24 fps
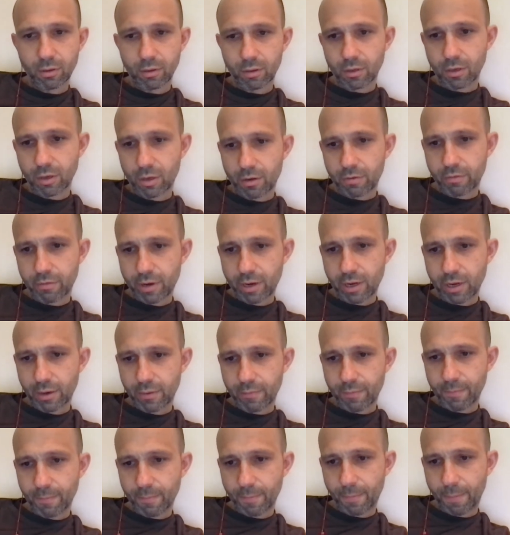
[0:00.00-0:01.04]
All right.
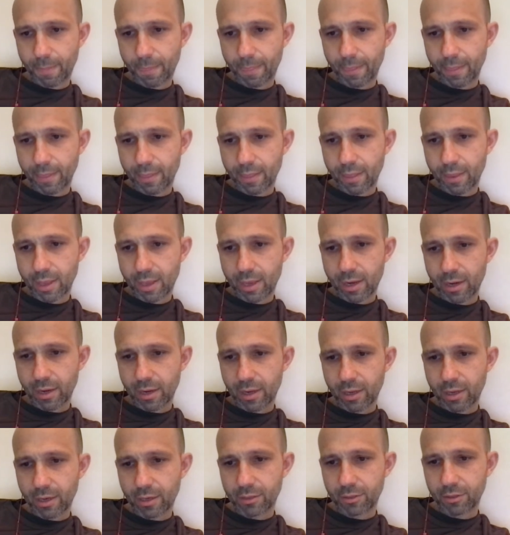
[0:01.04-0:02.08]
That
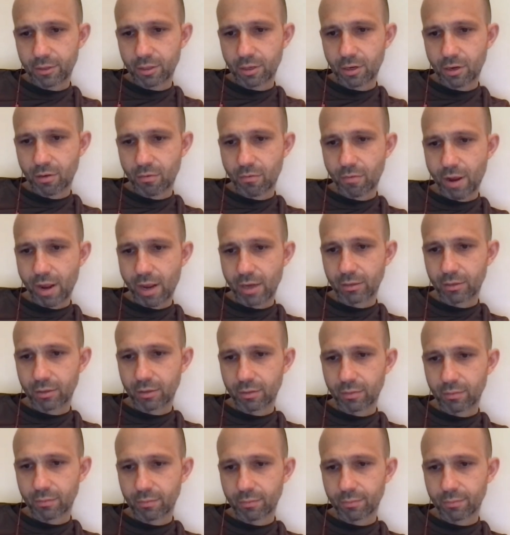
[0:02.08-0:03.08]
is correct.